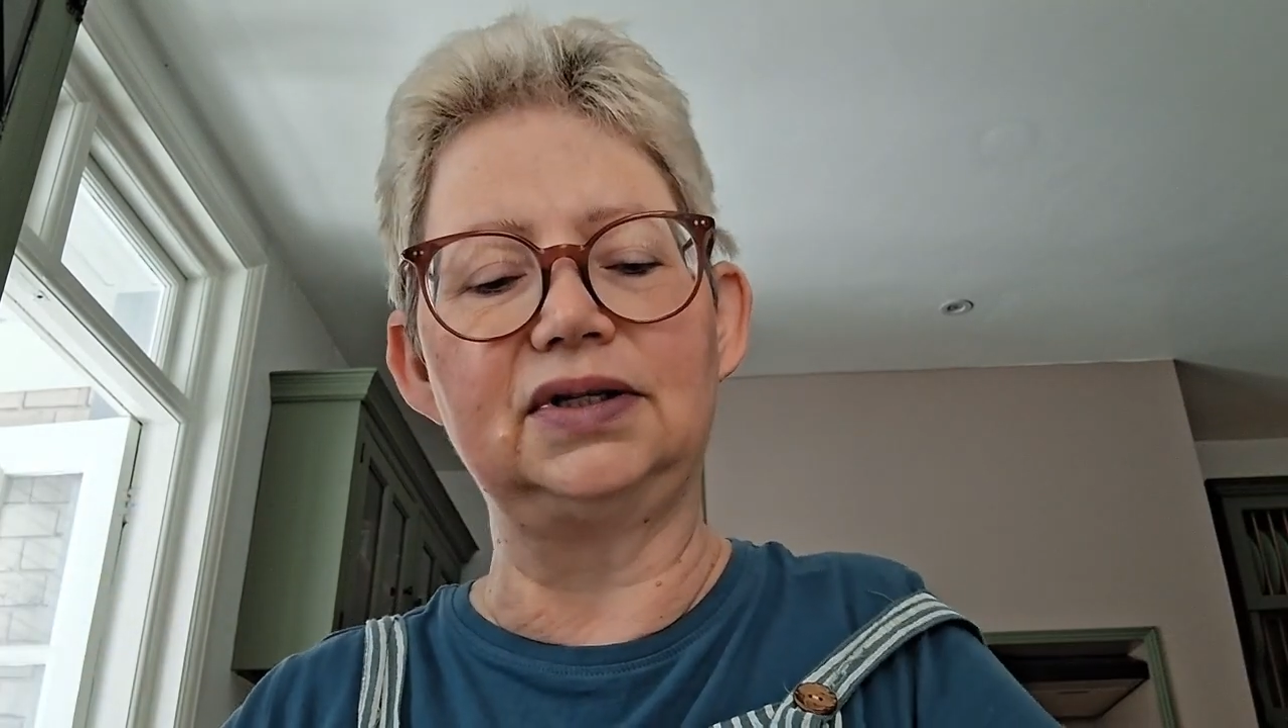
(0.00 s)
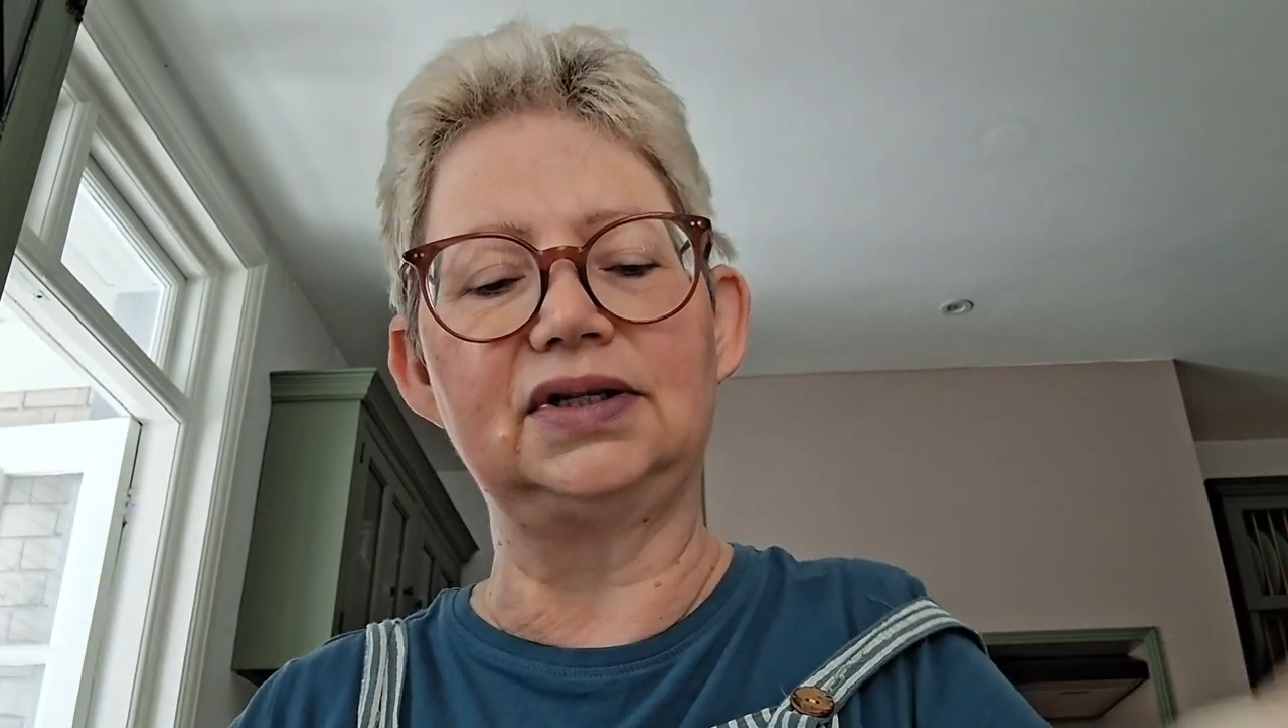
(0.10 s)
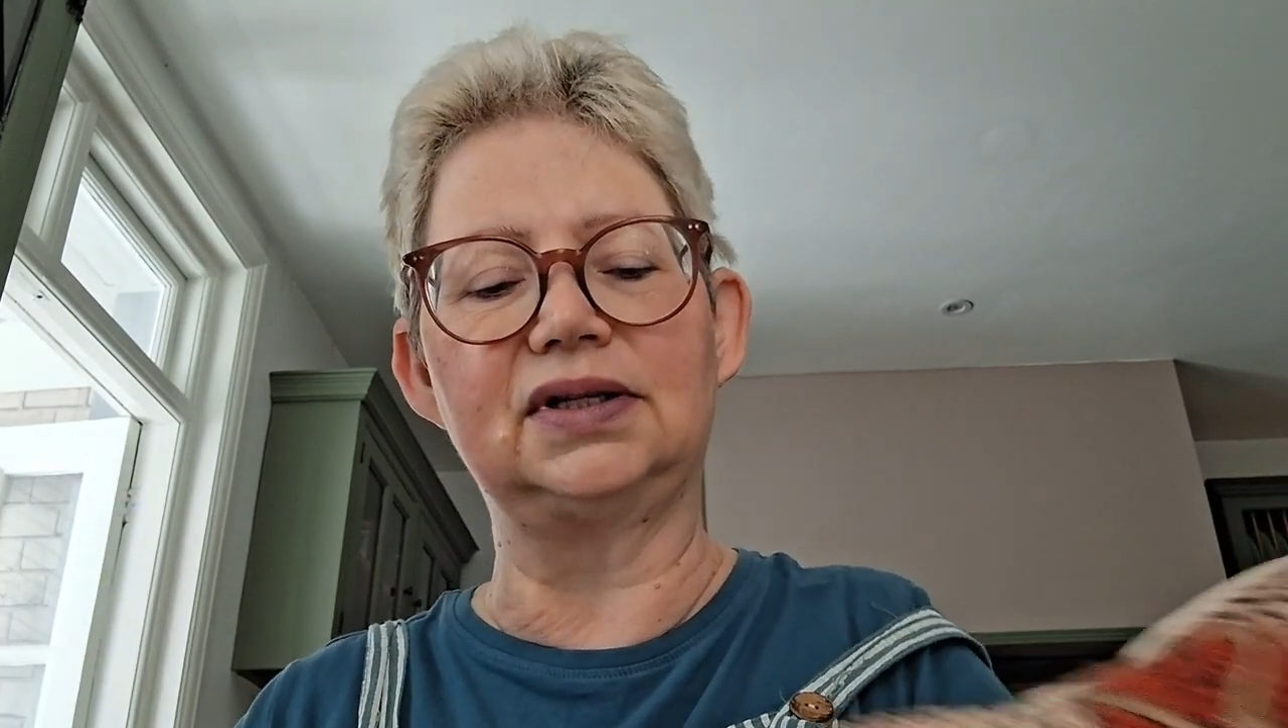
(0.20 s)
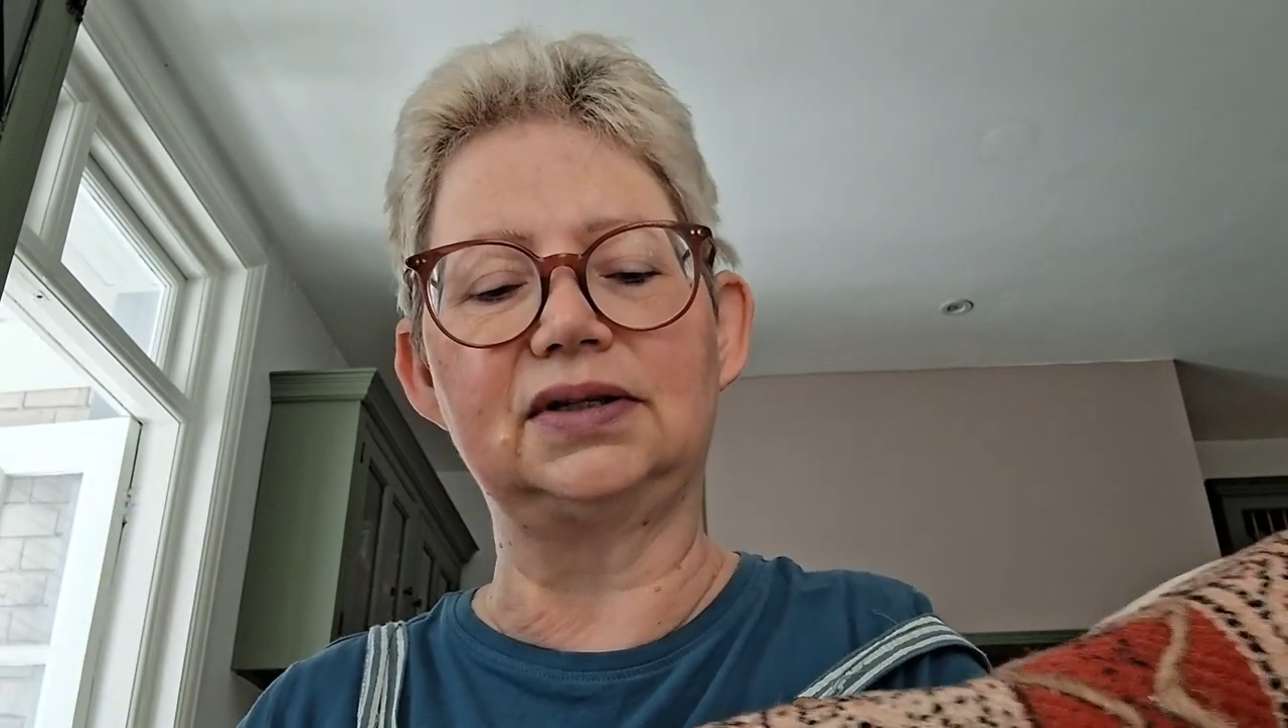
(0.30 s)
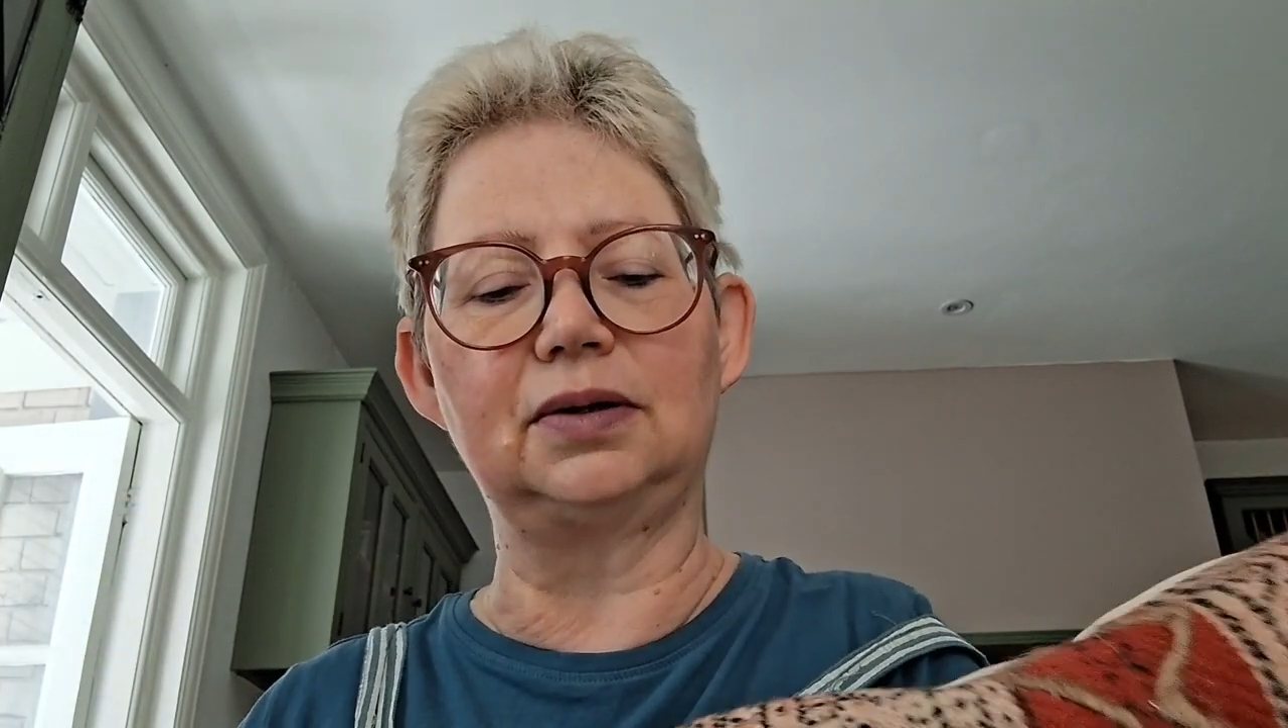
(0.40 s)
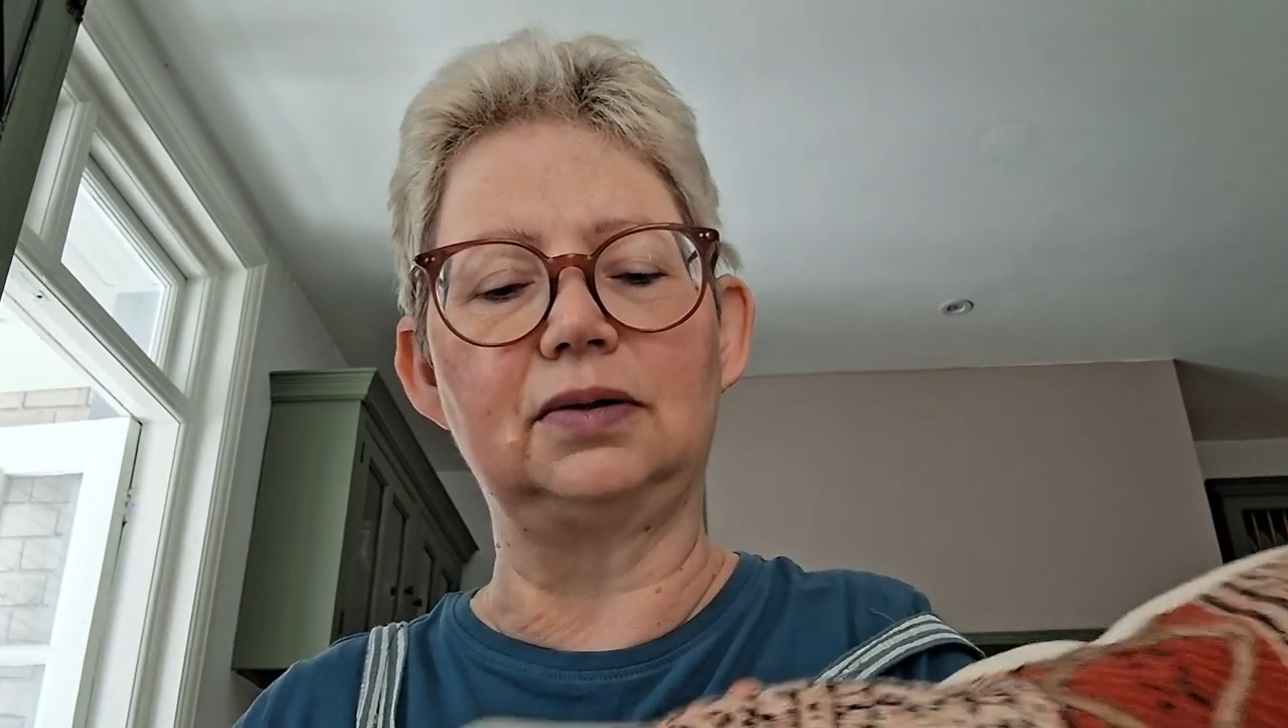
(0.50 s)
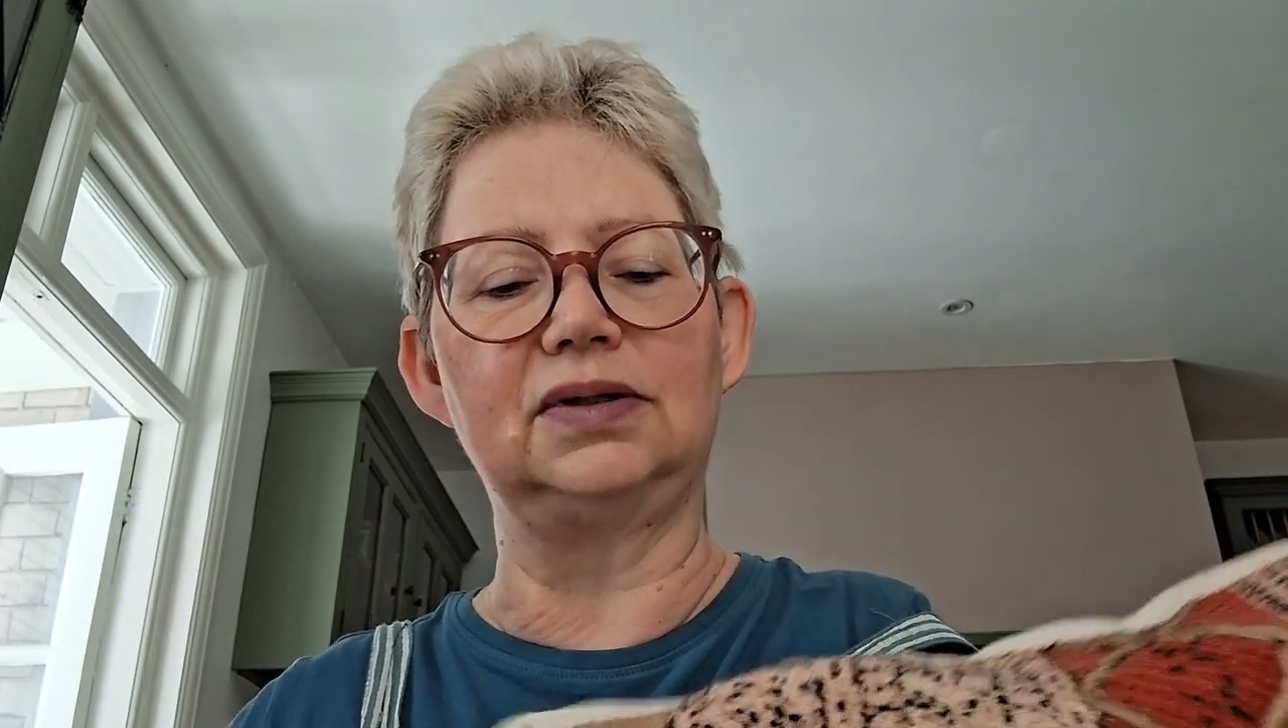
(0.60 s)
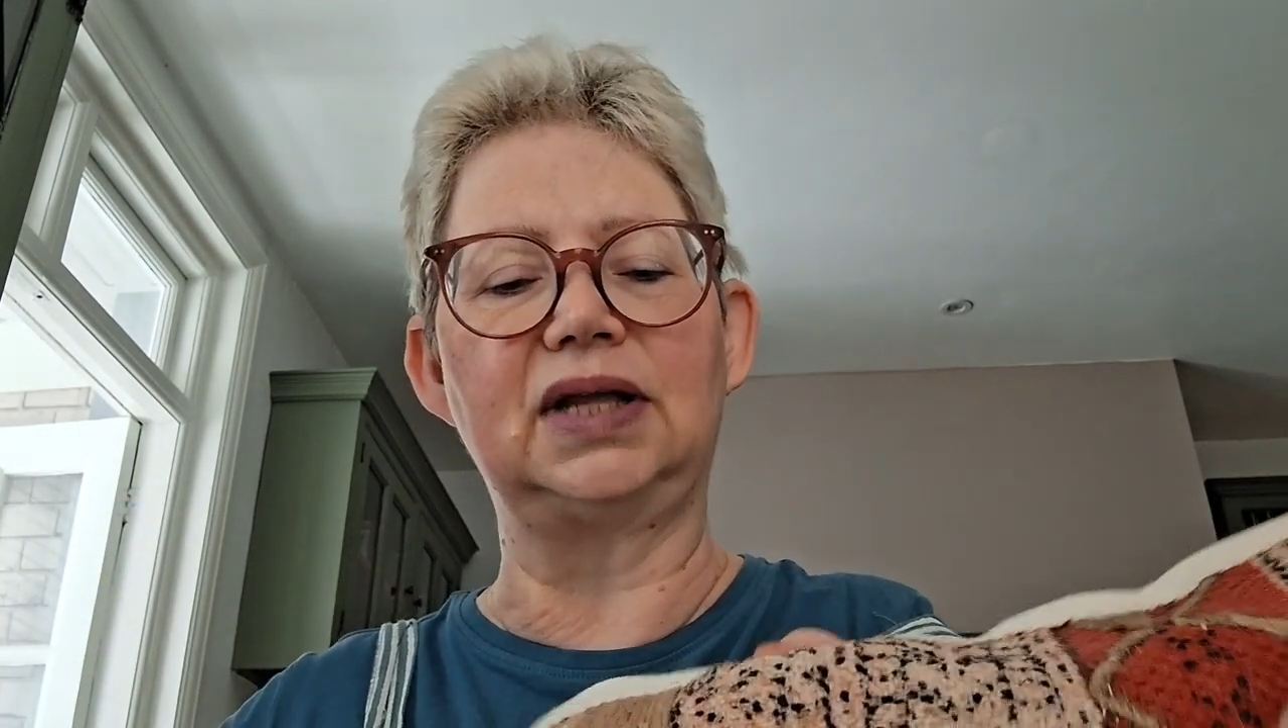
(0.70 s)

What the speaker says: start